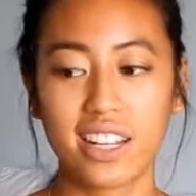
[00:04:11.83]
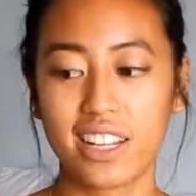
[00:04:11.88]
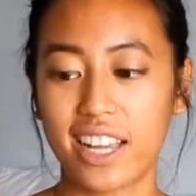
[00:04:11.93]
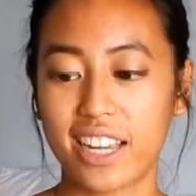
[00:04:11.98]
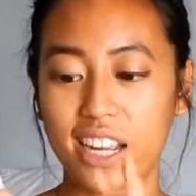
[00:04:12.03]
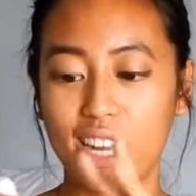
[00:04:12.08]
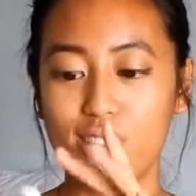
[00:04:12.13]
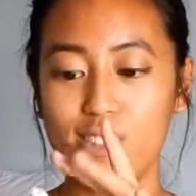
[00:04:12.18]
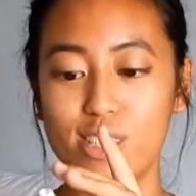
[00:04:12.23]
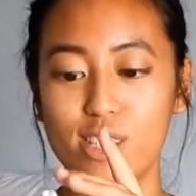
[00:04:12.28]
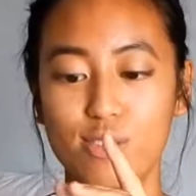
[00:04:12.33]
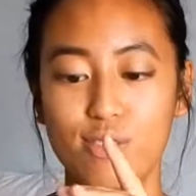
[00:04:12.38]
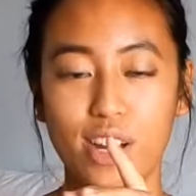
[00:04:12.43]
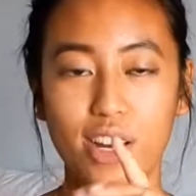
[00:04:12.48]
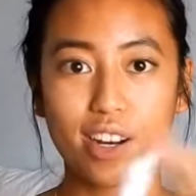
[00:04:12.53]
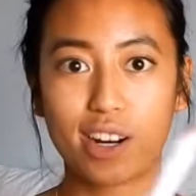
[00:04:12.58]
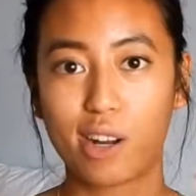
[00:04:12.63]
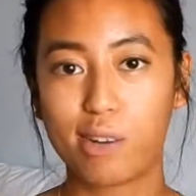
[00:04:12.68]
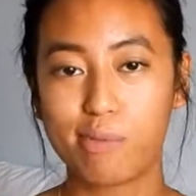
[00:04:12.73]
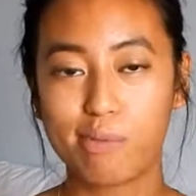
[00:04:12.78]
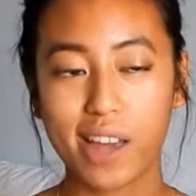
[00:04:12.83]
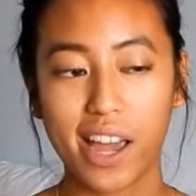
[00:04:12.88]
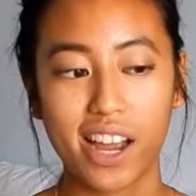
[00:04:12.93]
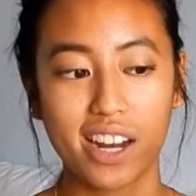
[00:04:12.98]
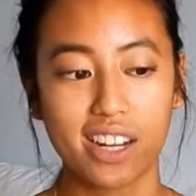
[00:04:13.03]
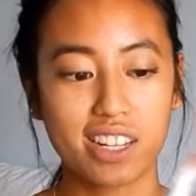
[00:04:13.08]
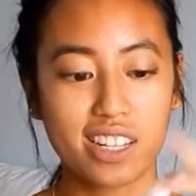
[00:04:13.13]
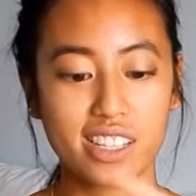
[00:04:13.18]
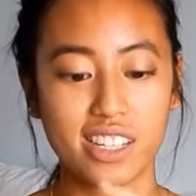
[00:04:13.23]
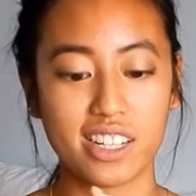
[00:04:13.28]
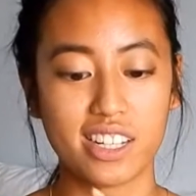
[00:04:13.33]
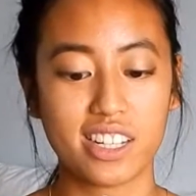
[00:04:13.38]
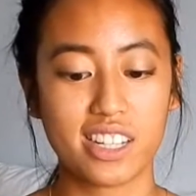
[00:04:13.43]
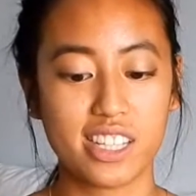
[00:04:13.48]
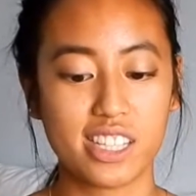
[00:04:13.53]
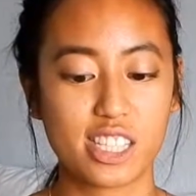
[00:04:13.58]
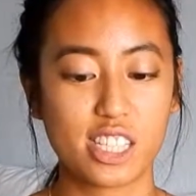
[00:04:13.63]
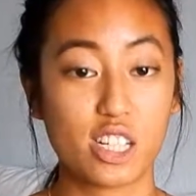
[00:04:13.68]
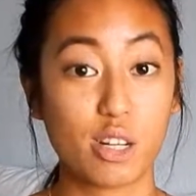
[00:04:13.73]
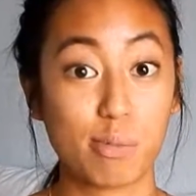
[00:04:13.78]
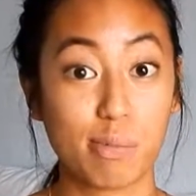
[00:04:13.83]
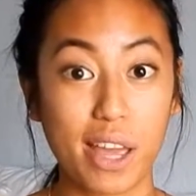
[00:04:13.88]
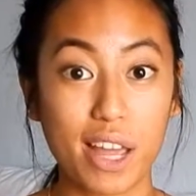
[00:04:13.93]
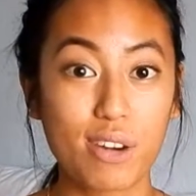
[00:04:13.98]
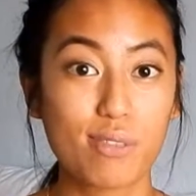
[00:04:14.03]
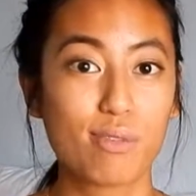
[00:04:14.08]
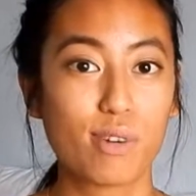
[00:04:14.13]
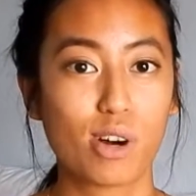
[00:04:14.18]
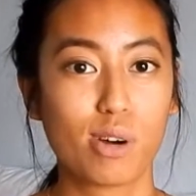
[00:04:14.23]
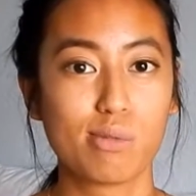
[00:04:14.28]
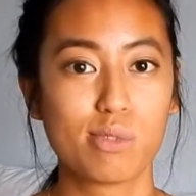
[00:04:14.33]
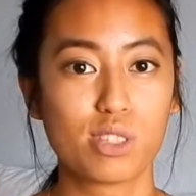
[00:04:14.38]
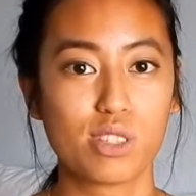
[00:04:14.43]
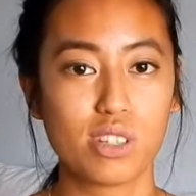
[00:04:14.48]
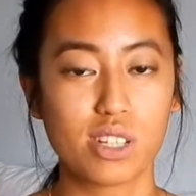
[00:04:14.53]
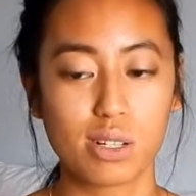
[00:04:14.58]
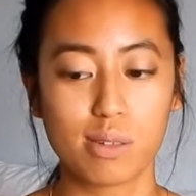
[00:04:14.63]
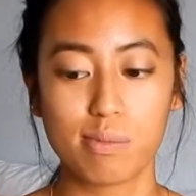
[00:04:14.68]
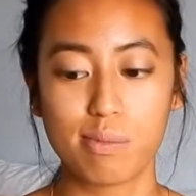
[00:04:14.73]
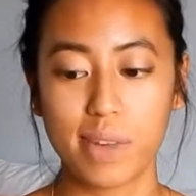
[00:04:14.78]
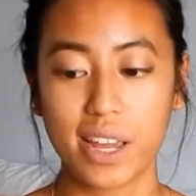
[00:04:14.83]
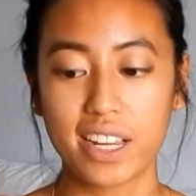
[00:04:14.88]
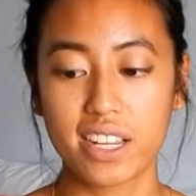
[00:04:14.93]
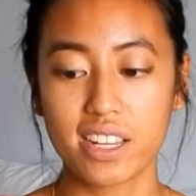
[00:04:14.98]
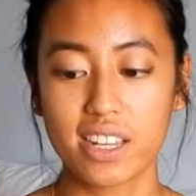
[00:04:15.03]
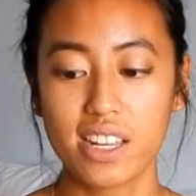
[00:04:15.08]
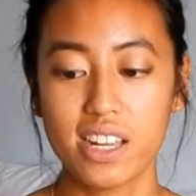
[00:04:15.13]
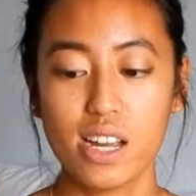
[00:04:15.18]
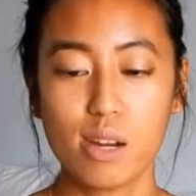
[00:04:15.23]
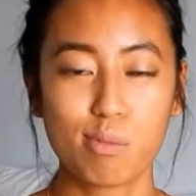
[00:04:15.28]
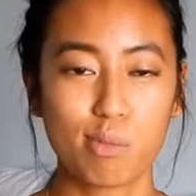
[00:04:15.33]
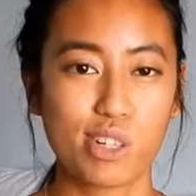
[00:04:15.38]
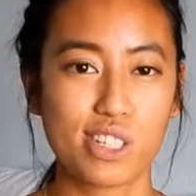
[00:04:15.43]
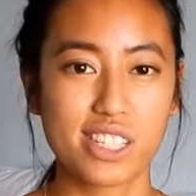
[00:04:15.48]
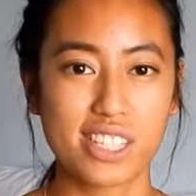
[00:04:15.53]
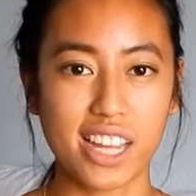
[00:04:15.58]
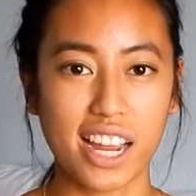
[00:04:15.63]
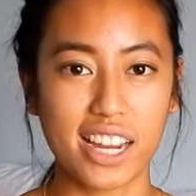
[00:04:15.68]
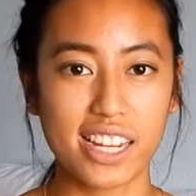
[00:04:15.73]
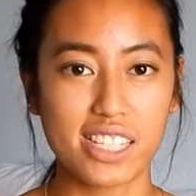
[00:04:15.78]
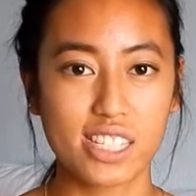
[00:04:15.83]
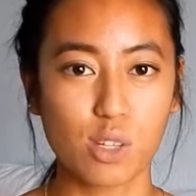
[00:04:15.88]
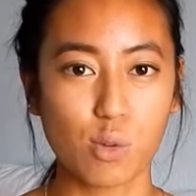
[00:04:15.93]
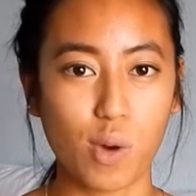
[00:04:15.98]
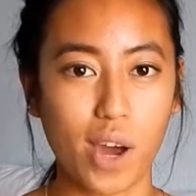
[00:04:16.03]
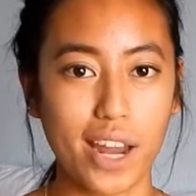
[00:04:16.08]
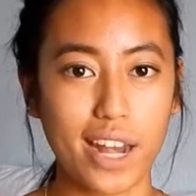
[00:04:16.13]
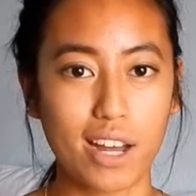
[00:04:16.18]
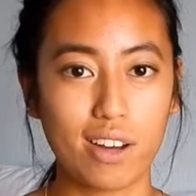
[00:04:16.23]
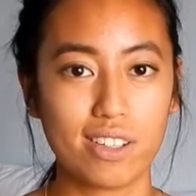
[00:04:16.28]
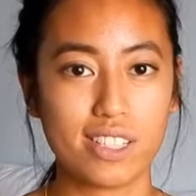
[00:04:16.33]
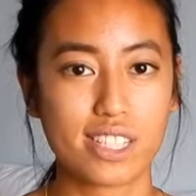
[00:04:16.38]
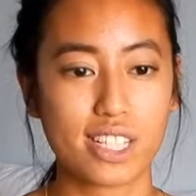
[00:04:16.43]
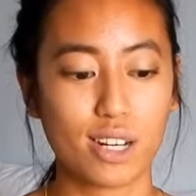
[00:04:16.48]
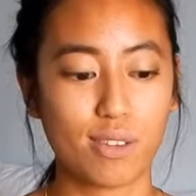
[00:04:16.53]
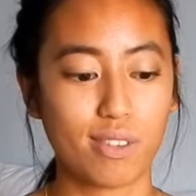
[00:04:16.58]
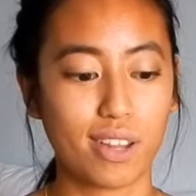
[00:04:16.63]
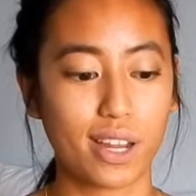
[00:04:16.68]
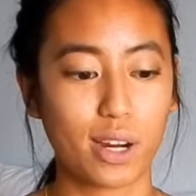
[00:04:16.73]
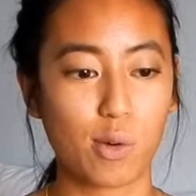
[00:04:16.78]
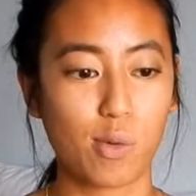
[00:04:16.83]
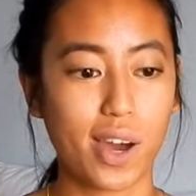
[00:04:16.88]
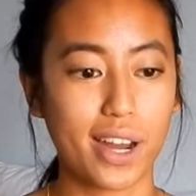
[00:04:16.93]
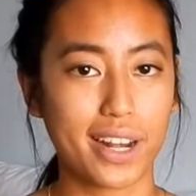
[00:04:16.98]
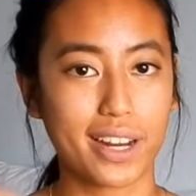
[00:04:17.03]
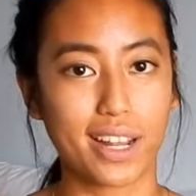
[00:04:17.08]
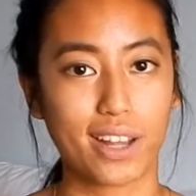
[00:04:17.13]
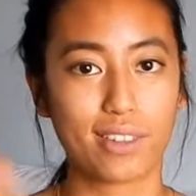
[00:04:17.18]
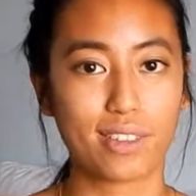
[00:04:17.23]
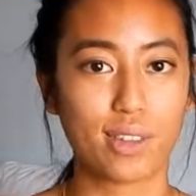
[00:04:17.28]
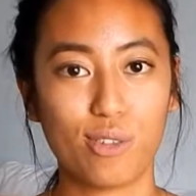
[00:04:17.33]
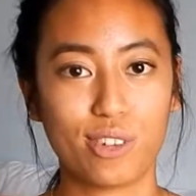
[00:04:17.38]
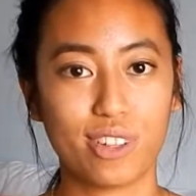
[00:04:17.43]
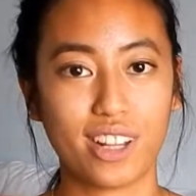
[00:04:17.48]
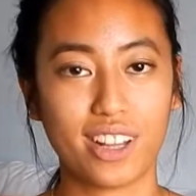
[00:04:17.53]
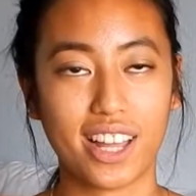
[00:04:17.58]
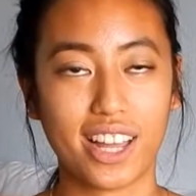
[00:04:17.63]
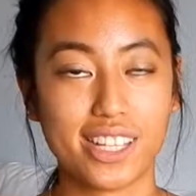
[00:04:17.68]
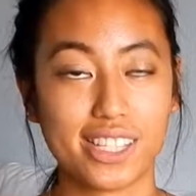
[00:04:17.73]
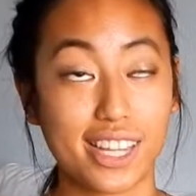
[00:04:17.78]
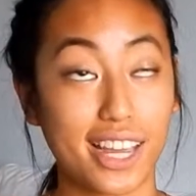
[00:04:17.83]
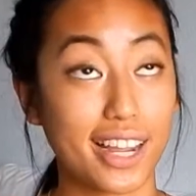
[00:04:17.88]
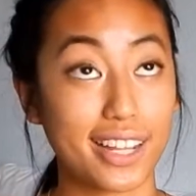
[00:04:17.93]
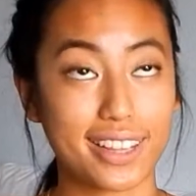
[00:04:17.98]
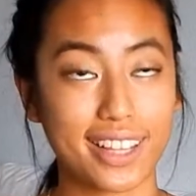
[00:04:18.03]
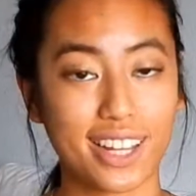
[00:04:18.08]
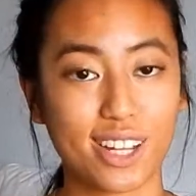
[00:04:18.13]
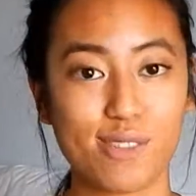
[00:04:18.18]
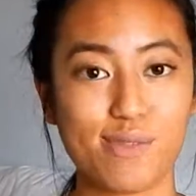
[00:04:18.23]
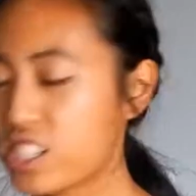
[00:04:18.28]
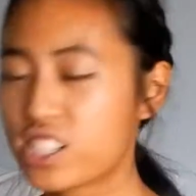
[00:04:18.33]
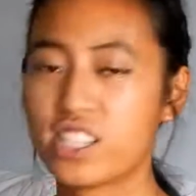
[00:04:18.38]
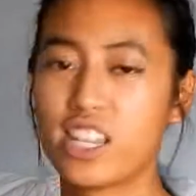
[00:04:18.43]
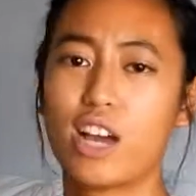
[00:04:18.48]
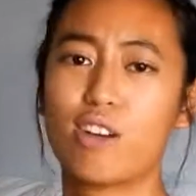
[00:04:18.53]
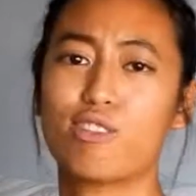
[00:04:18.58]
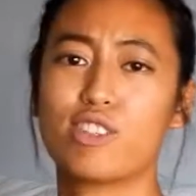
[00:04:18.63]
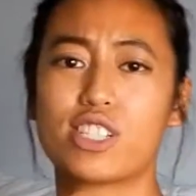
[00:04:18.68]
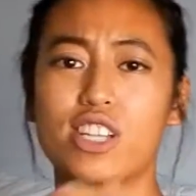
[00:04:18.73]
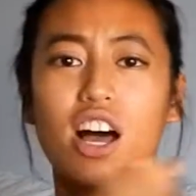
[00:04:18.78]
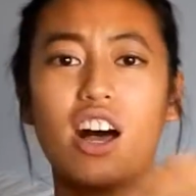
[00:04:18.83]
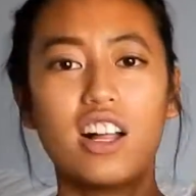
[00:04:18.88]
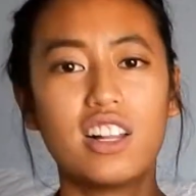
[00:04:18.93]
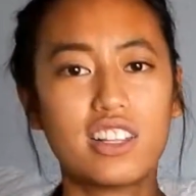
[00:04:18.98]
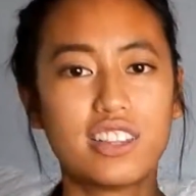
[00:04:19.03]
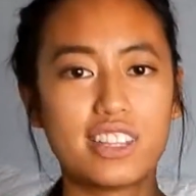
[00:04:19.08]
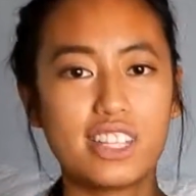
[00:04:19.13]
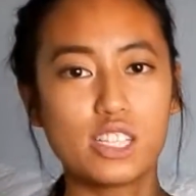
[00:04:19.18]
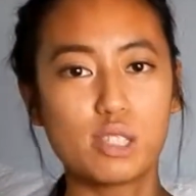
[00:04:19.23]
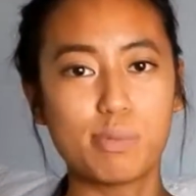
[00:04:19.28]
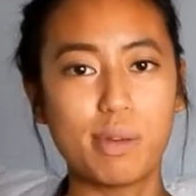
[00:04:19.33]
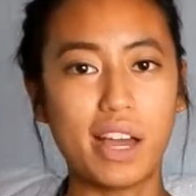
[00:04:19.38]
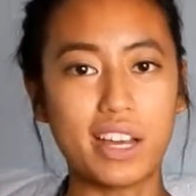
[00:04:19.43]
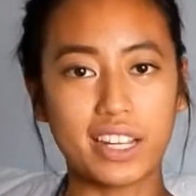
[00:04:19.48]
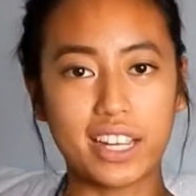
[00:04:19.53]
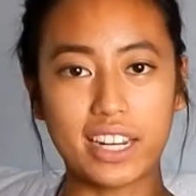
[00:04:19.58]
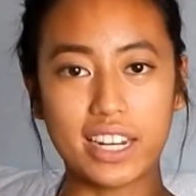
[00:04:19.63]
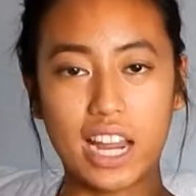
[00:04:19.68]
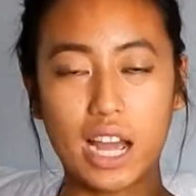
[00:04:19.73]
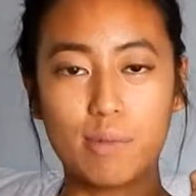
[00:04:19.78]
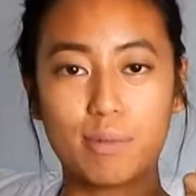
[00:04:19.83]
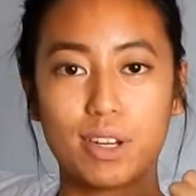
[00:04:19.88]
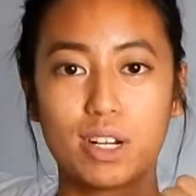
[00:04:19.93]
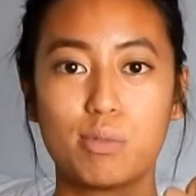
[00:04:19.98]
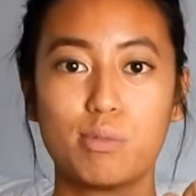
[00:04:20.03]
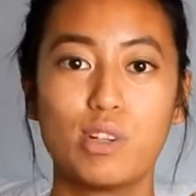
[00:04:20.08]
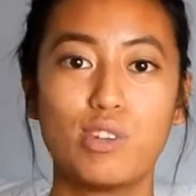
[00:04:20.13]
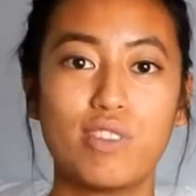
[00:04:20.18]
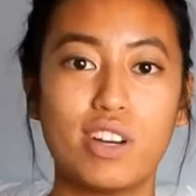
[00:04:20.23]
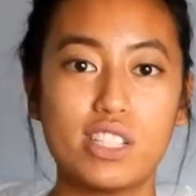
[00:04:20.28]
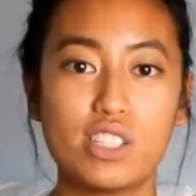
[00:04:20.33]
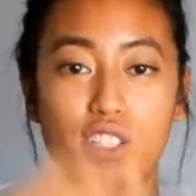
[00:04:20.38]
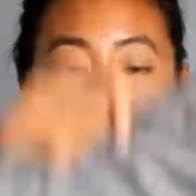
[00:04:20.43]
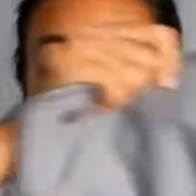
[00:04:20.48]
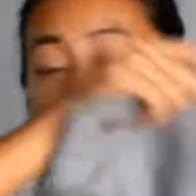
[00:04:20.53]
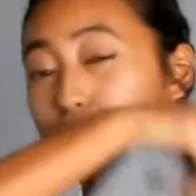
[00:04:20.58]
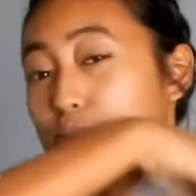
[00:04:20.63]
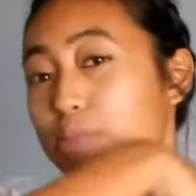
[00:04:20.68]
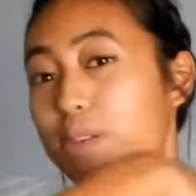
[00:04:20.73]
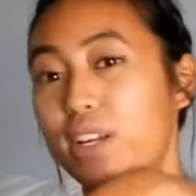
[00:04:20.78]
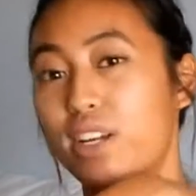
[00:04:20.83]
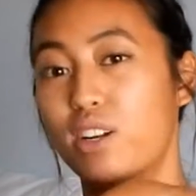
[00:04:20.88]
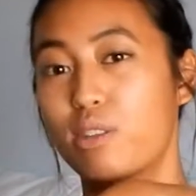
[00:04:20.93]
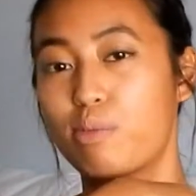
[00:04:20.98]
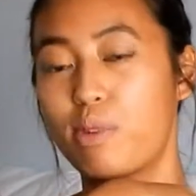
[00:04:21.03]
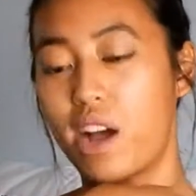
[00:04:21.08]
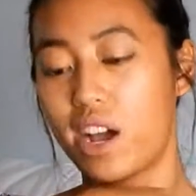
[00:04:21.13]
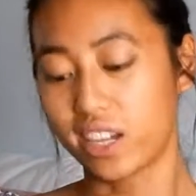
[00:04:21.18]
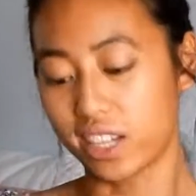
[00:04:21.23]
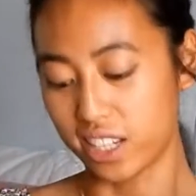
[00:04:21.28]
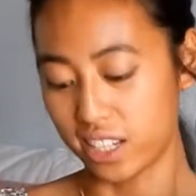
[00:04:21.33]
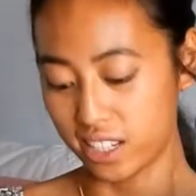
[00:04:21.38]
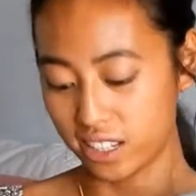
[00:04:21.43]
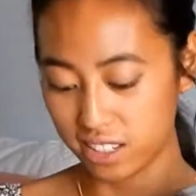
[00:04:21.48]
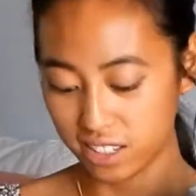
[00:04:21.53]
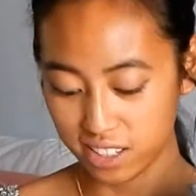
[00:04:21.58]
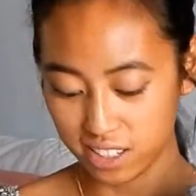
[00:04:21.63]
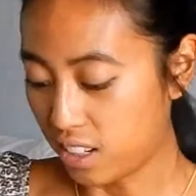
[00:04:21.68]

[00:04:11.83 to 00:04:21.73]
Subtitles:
I like how it's very compact and then it's in a pen form, so you can make precise whiteout instead of like whiting out the little lines. I hate that. So that was all in this pocket. Now I'm going to move on to the bigger pocket.